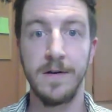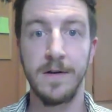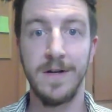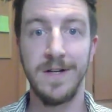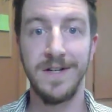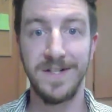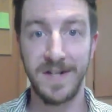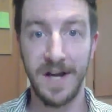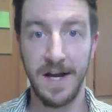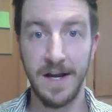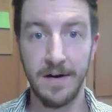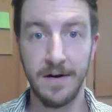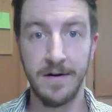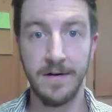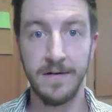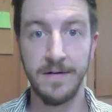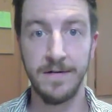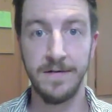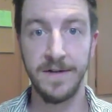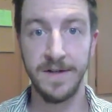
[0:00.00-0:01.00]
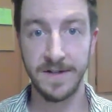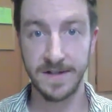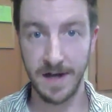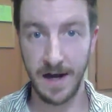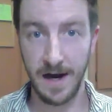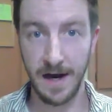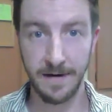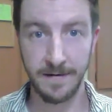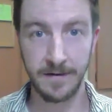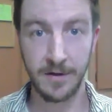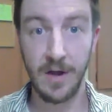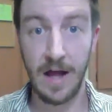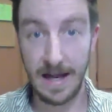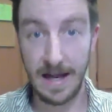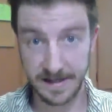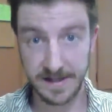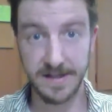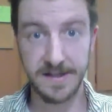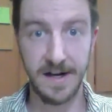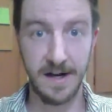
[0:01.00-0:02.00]
container design,
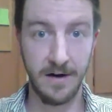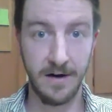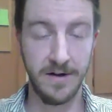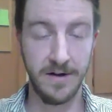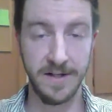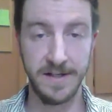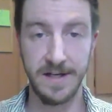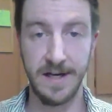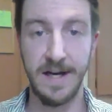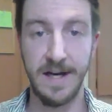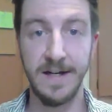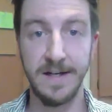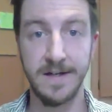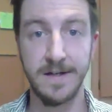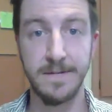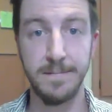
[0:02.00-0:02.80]
glass container design